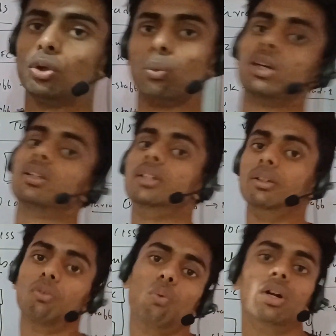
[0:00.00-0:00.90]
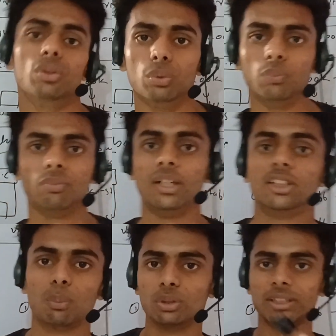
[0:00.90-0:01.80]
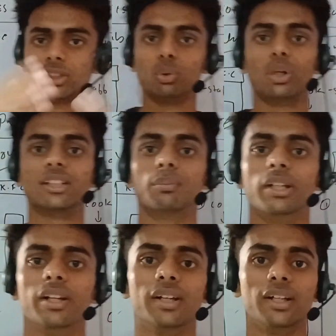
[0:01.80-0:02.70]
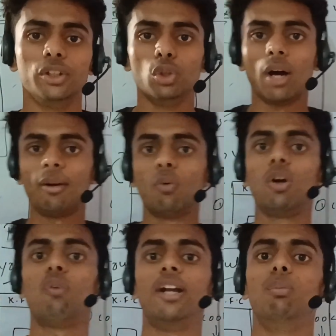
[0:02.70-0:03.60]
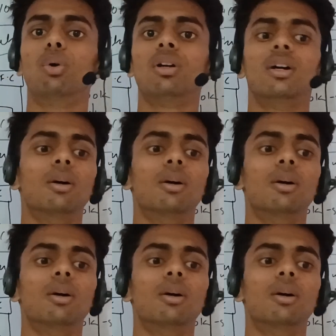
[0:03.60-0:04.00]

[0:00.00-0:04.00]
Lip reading: one they want to do. Let's suppose it's look like something like you have on a one whiteboard,